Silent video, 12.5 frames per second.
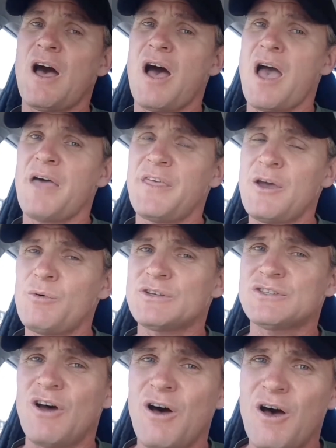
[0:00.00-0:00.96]
there were
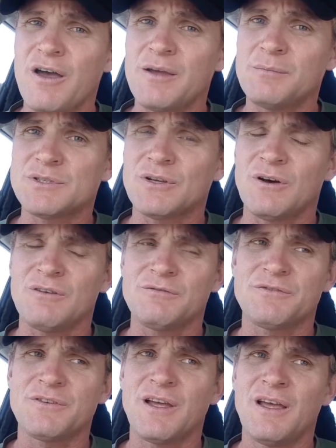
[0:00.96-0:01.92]
times of
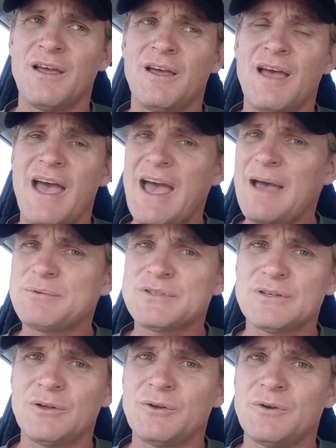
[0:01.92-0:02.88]

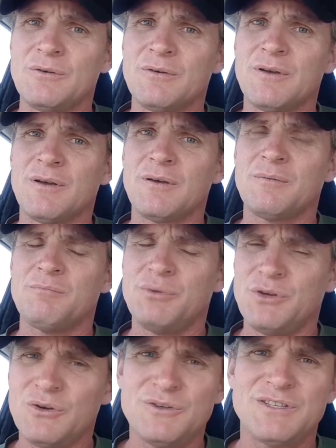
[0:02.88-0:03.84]
absolute
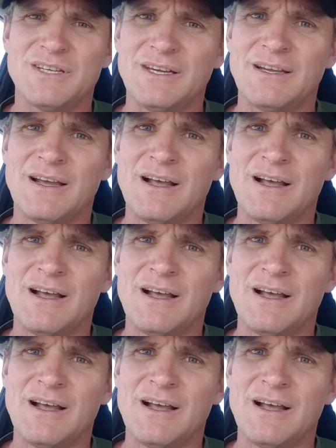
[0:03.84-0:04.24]
beauty.